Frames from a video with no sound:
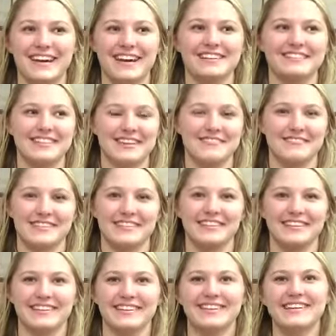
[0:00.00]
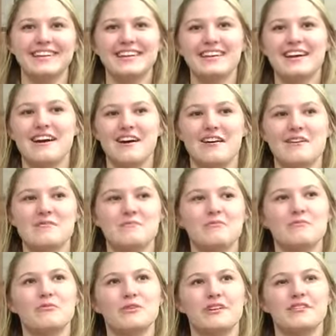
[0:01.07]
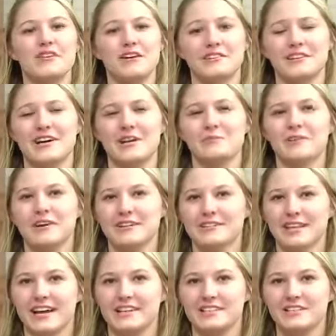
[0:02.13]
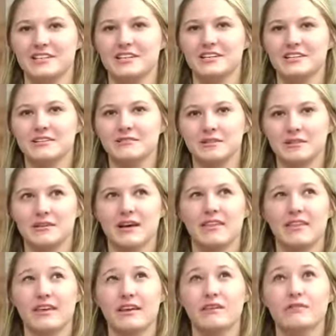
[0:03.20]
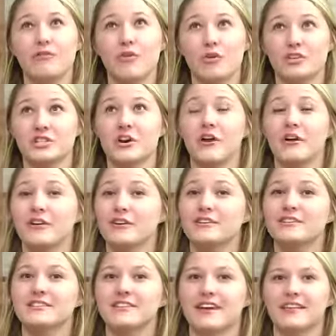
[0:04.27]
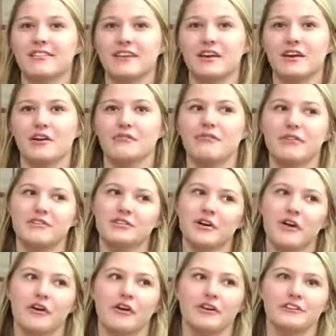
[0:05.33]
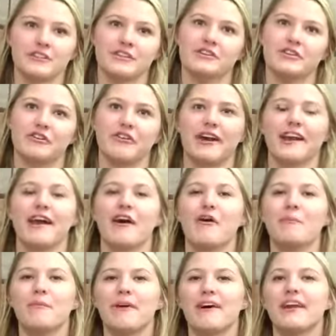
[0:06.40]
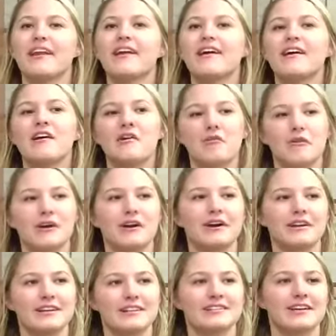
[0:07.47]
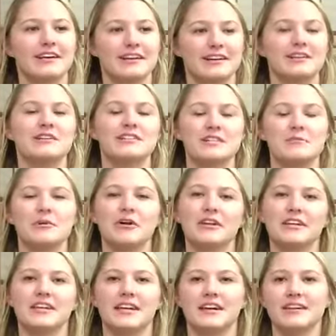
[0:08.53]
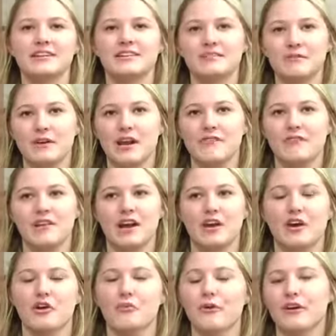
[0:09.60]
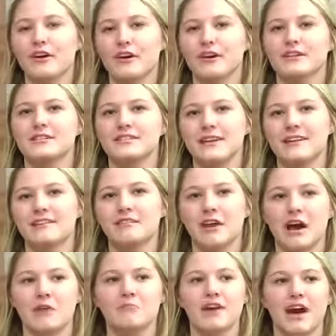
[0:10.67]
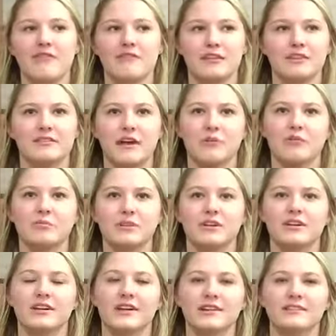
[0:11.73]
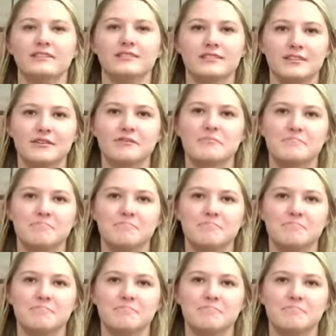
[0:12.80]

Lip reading: Yeah, definitely. We lost a lot of players last year, I think four starters, and then our fifth starter is injured right now. But it's a building year. We have a lot of hard workers, and I'm confident that we'll be good again. So.